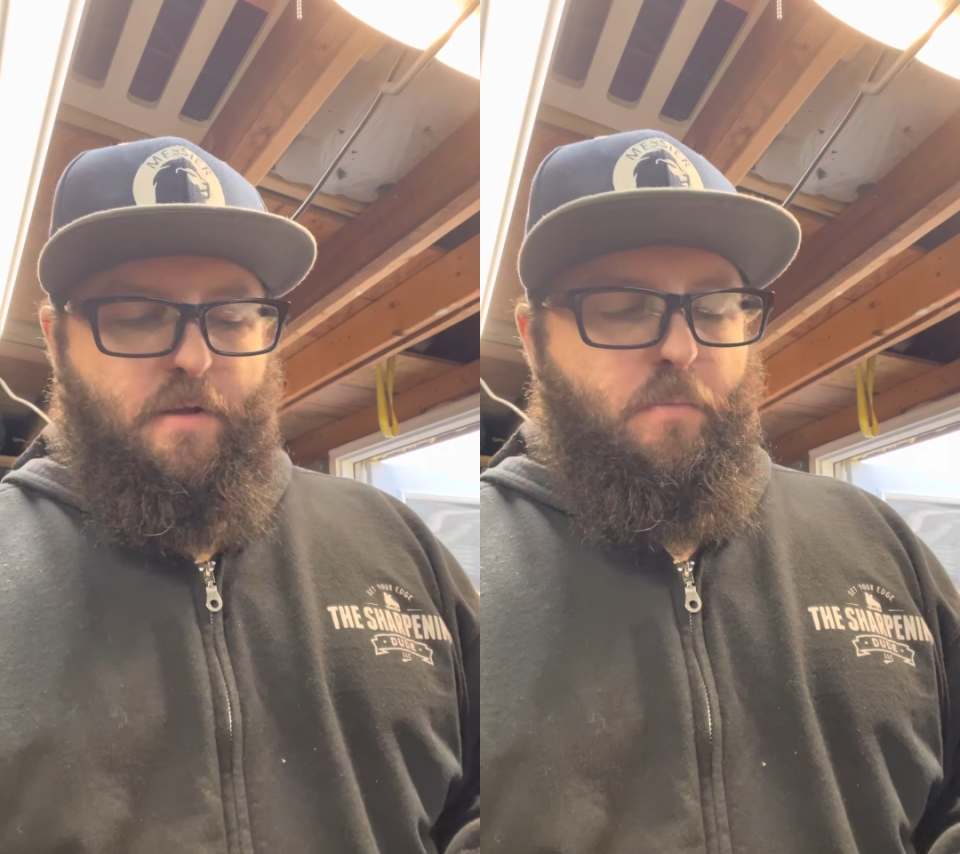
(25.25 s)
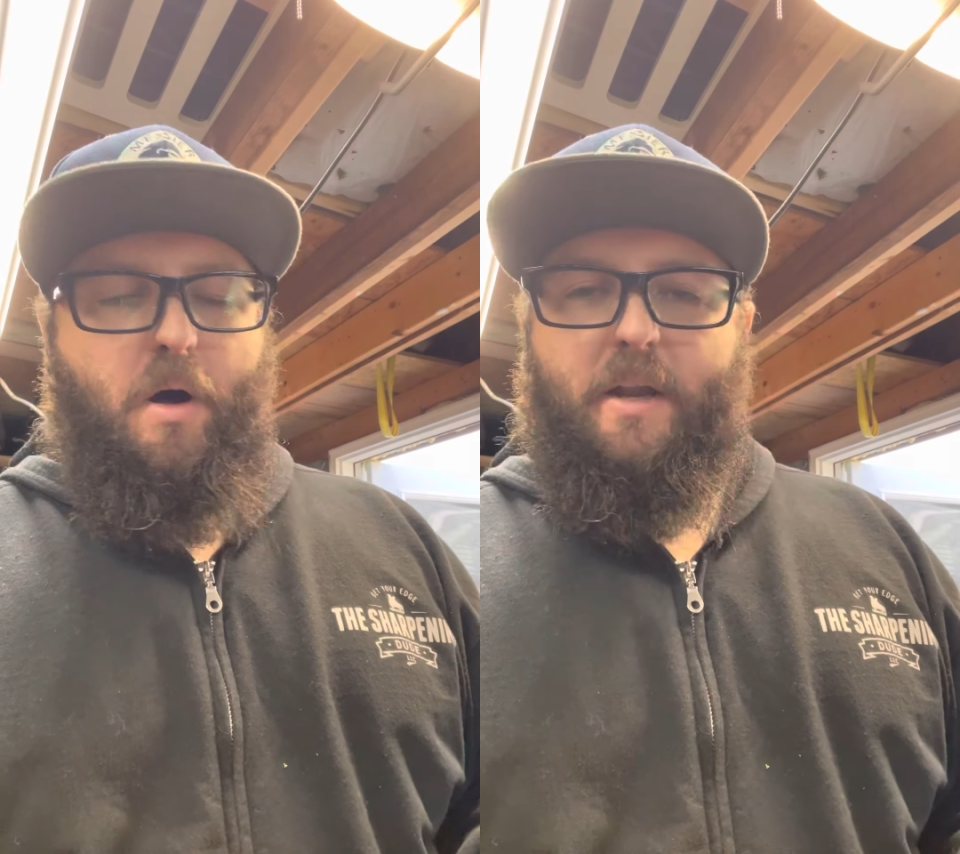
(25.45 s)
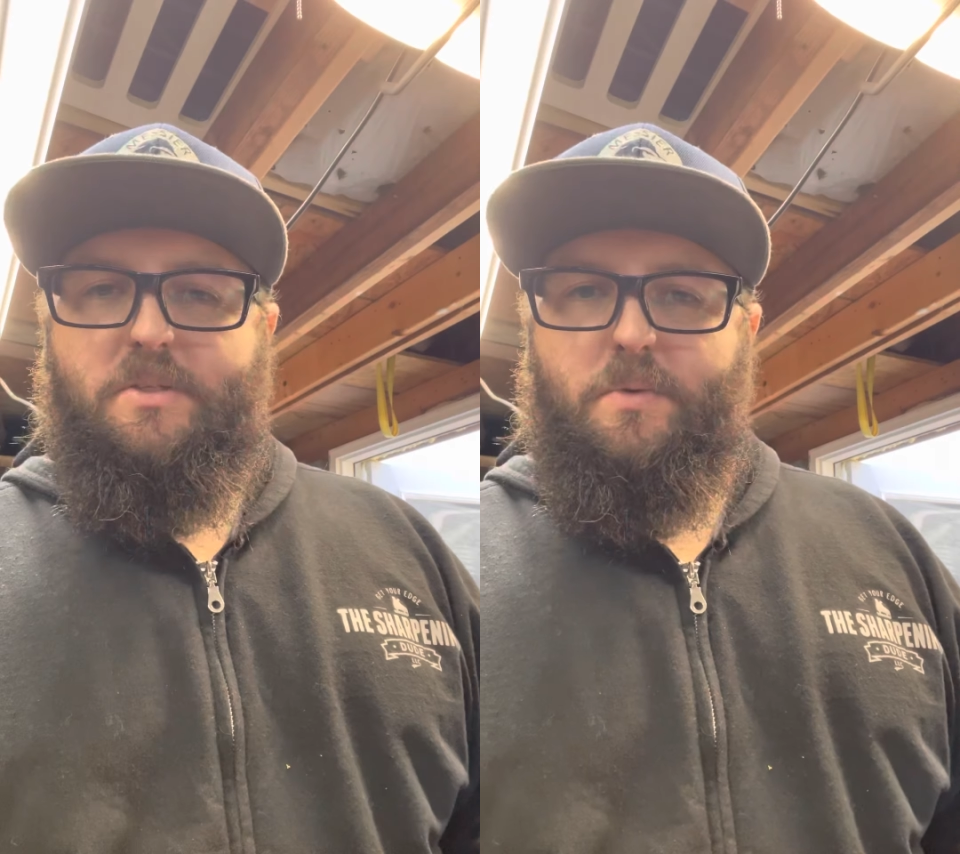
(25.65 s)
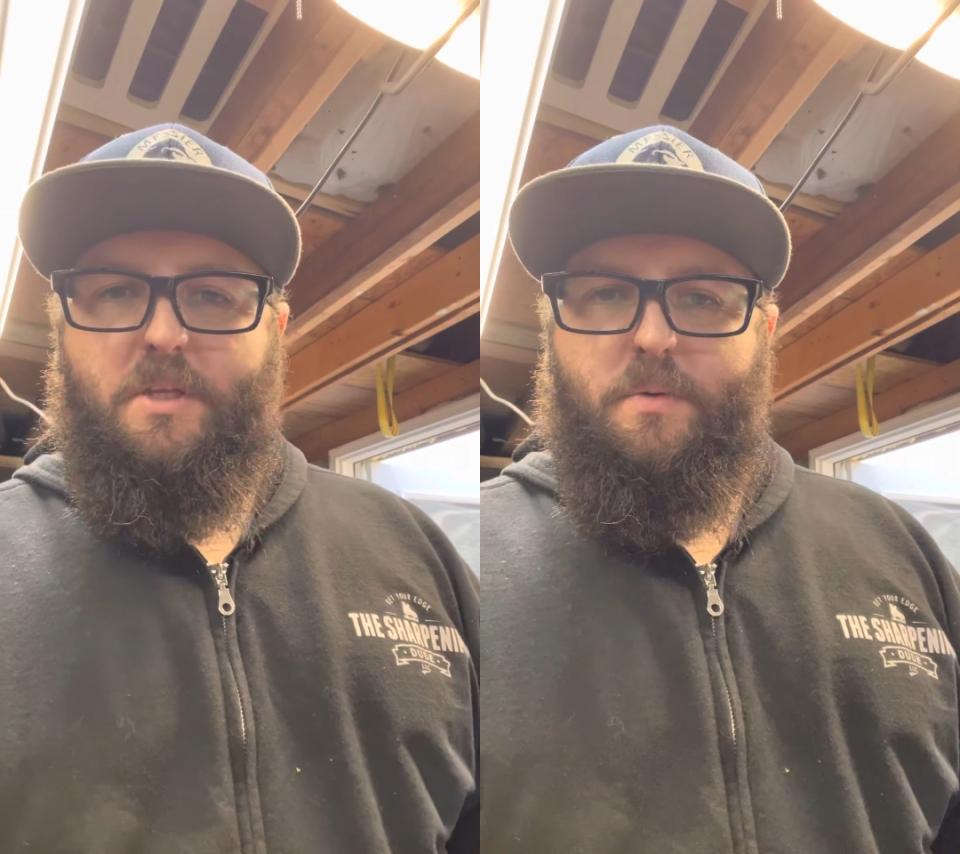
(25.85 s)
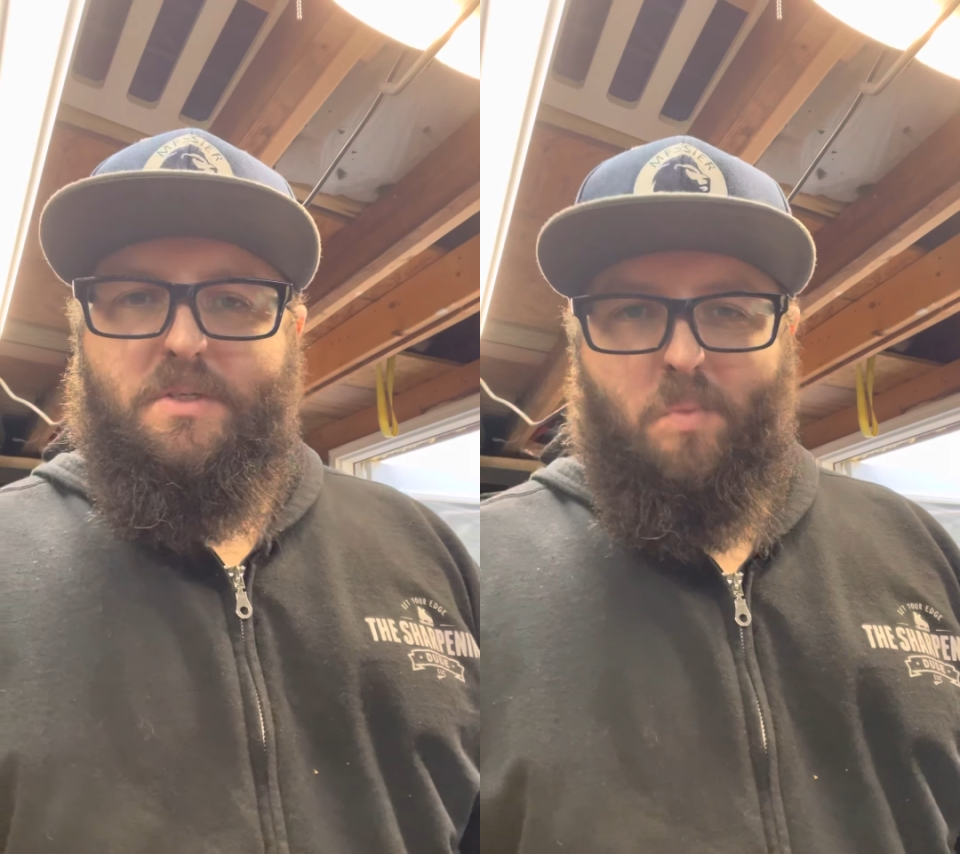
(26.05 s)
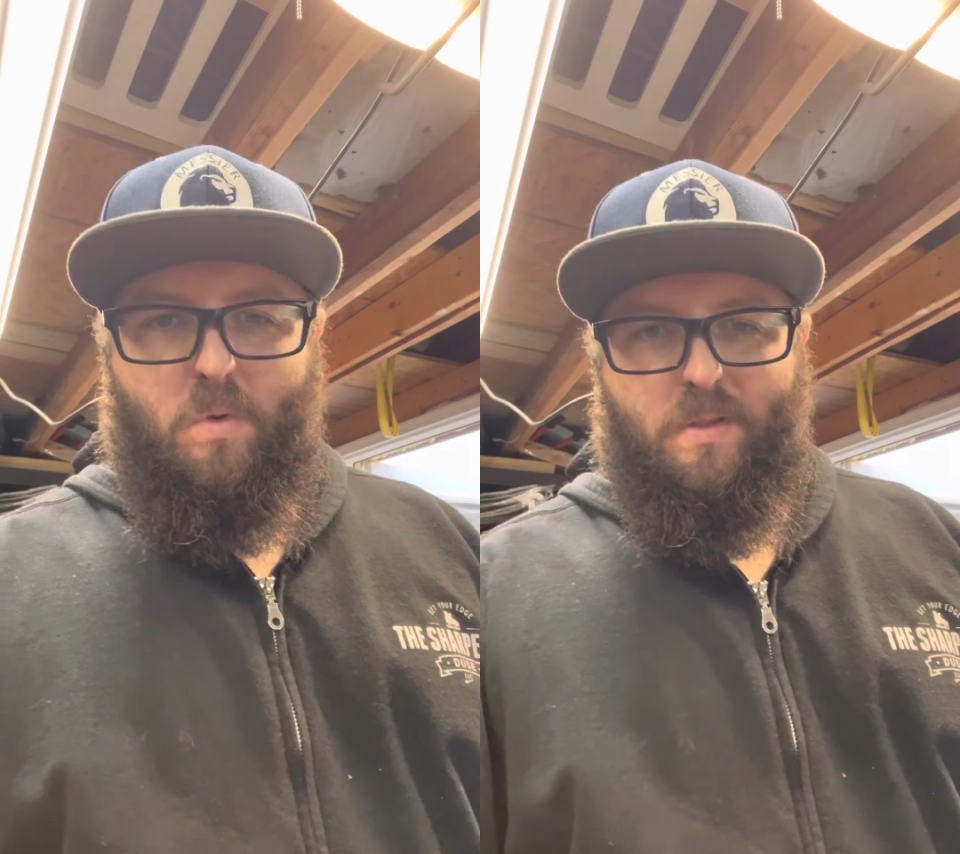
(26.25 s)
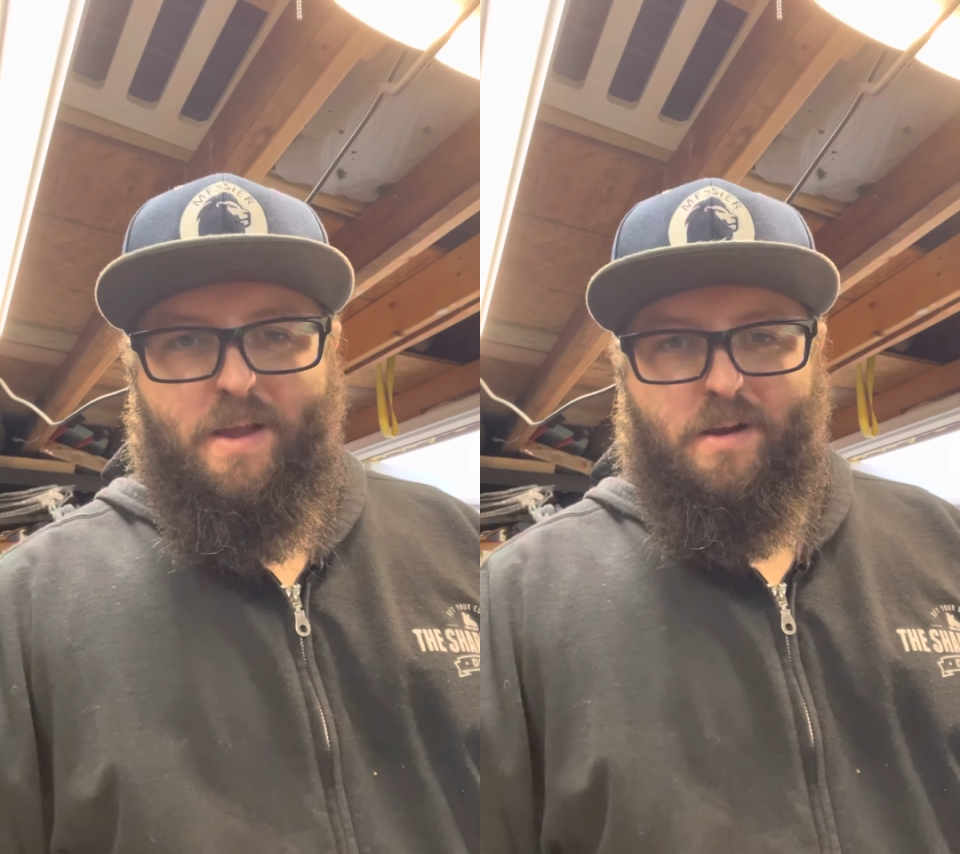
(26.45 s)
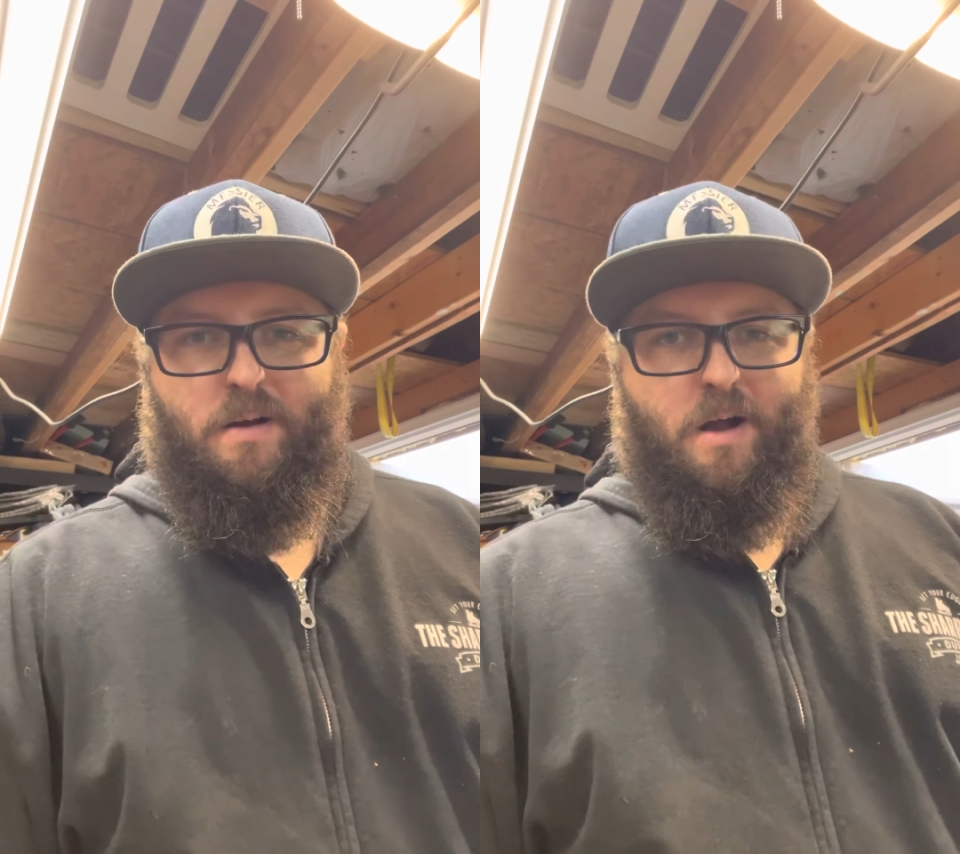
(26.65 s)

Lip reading: if I'm honest with you, is more like